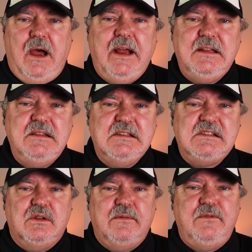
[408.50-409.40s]
I did this
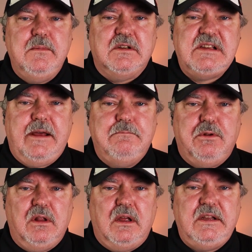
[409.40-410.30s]
so the females had
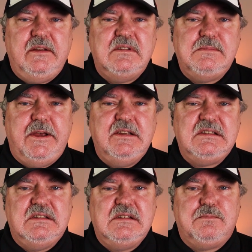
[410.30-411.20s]
plenty of space
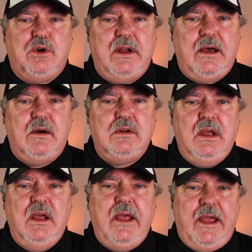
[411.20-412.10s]
to spread out
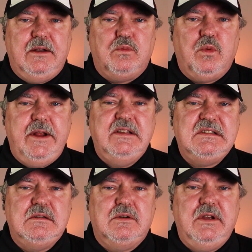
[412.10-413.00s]
and
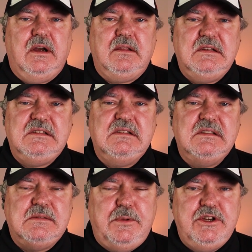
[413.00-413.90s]
raise their young. This is a
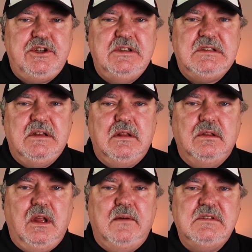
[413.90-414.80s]
species that
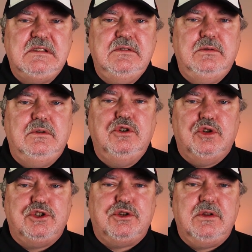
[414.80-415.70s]
loves to
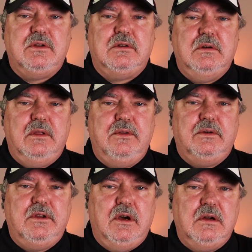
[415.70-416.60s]
nurture their,
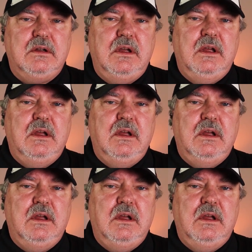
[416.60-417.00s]
their young